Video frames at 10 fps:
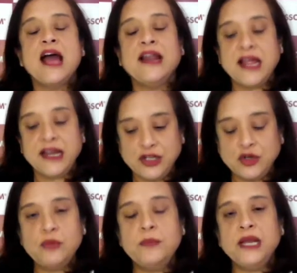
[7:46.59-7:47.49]
And I
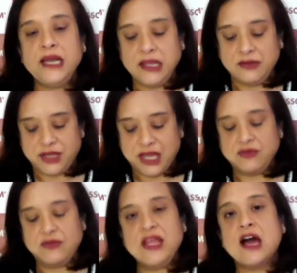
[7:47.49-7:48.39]
do believe
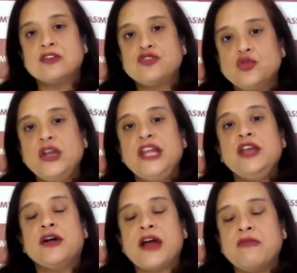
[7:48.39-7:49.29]
that we are
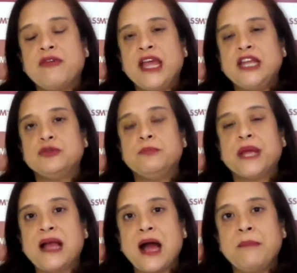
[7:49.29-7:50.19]
truly on our way to
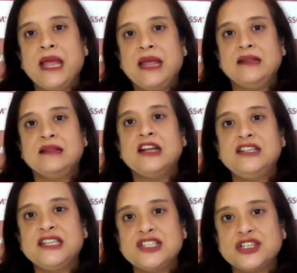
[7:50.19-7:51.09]
becoming
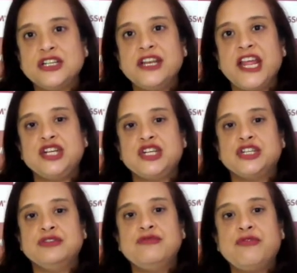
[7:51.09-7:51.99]
a digital
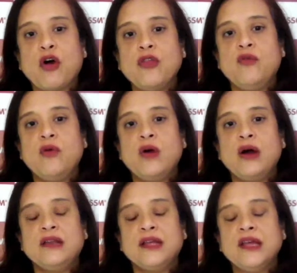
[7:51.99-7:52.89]
nation for the world.